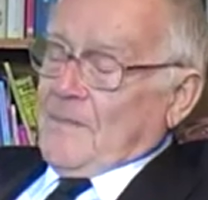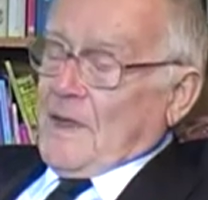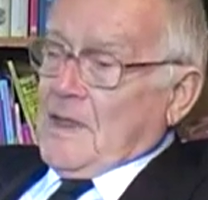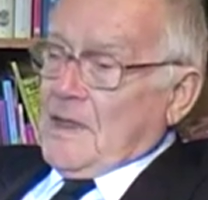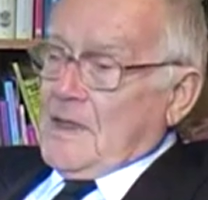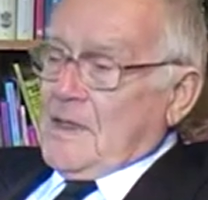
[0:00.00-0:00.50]

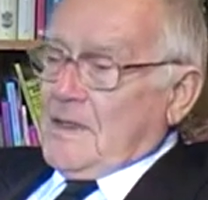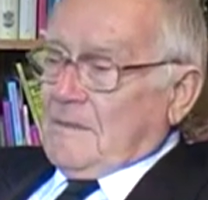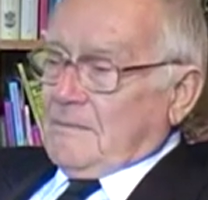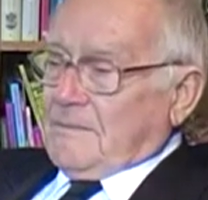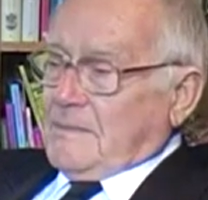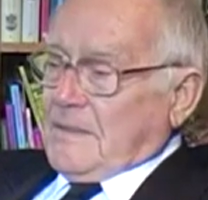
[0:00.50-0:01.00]
He
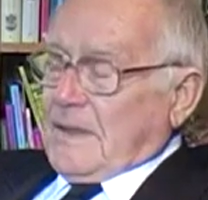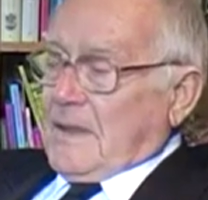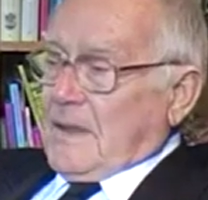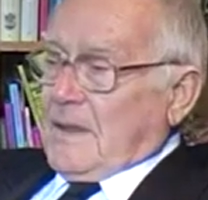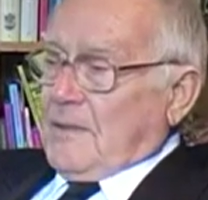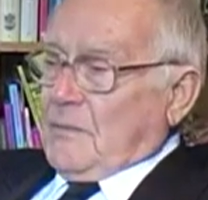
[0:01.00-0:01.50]

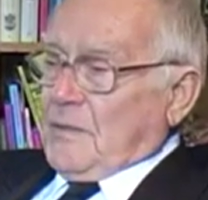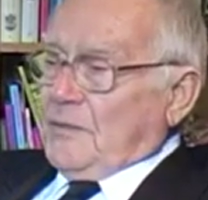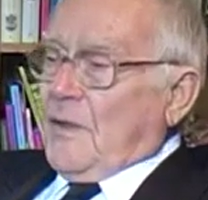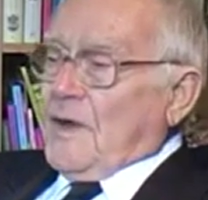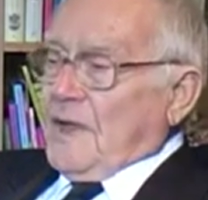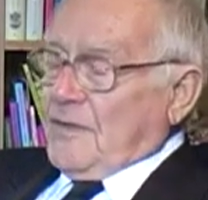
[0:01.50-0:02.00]
was
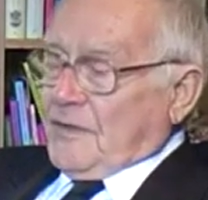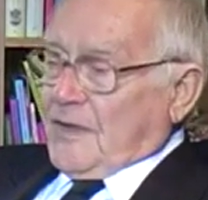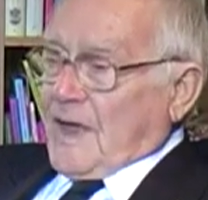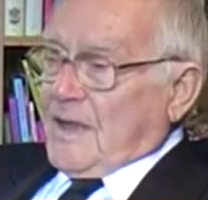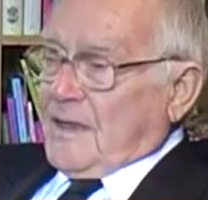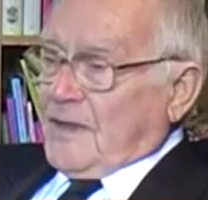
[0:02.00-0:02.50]
very
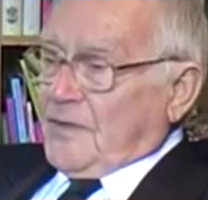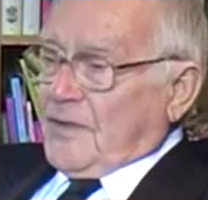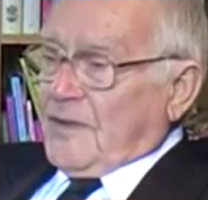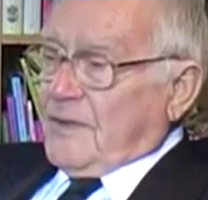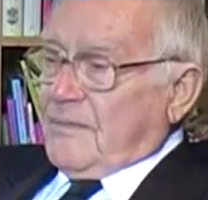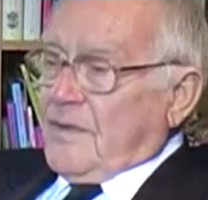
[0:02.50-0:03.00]
understanding. I
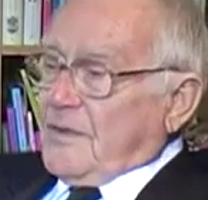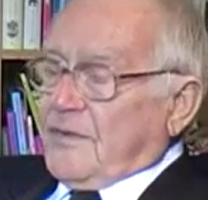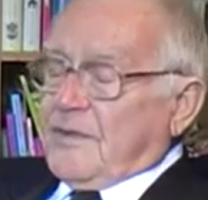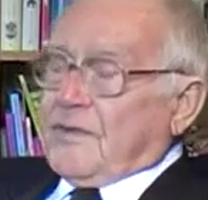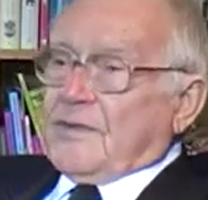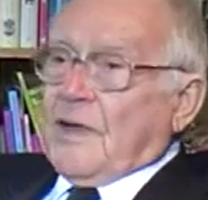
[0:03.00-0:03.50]
said to him, "This
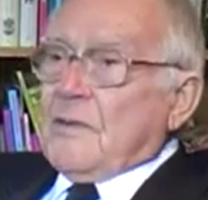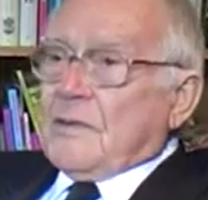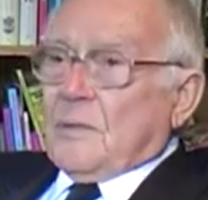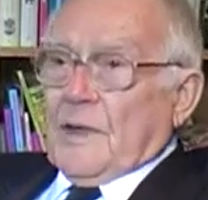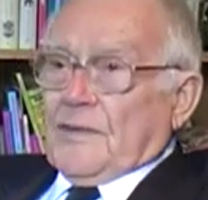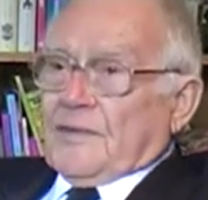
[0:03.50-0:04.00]
is a
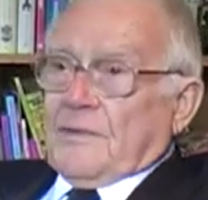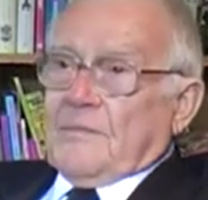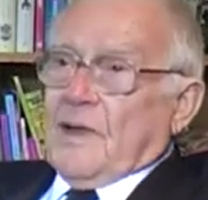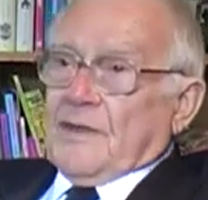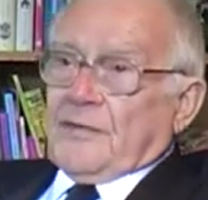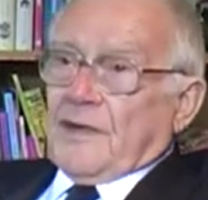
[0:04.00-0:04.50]
total waste of
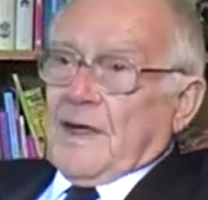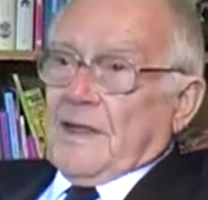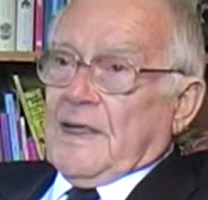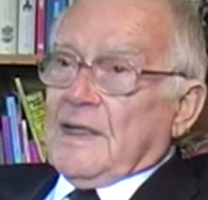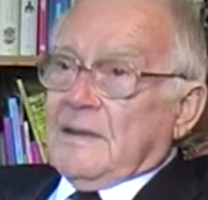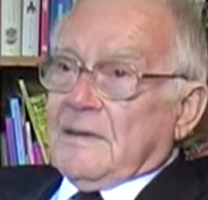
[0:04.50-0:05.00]
my
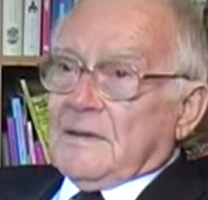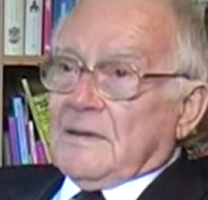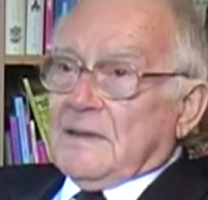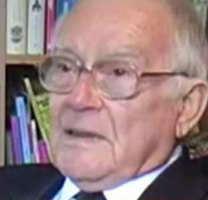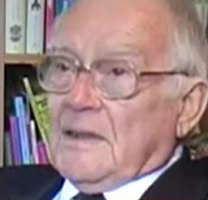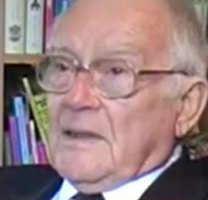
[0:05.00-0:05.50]
training.
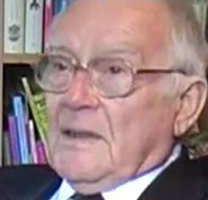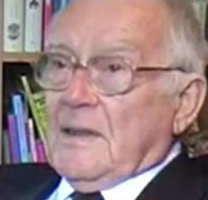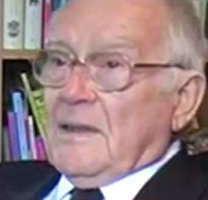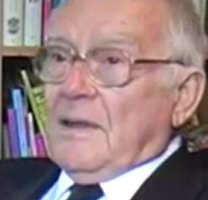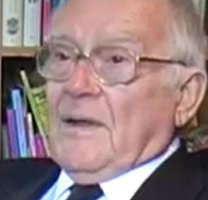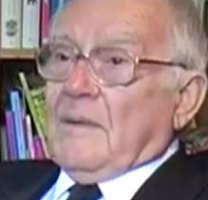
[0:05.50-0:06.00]

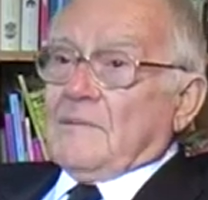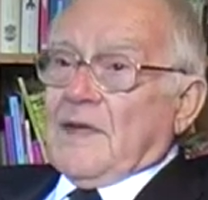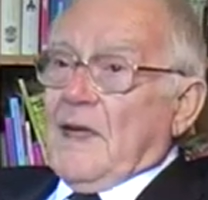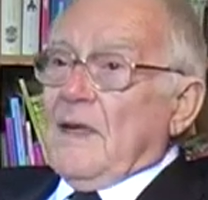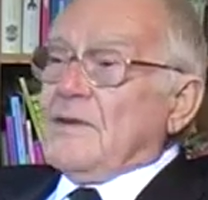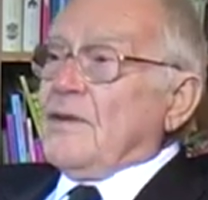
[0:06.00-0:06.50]
I'm
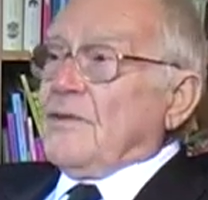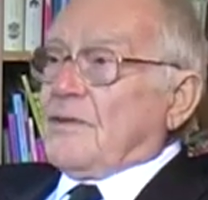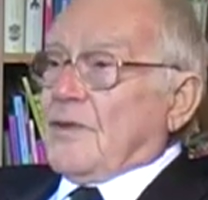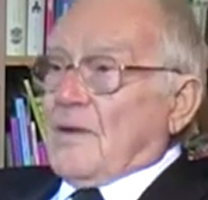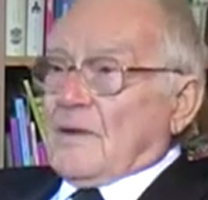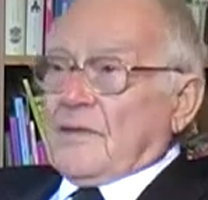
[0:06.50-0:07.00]
counting
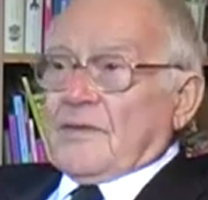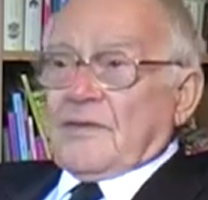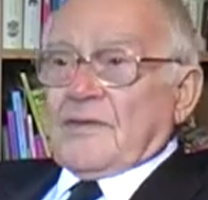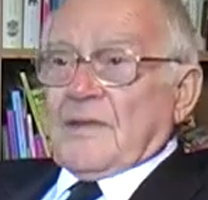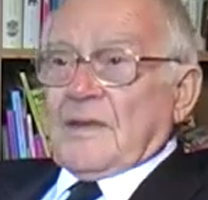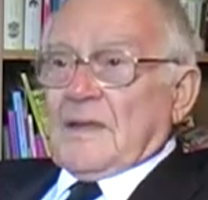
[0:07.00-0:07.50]
socks.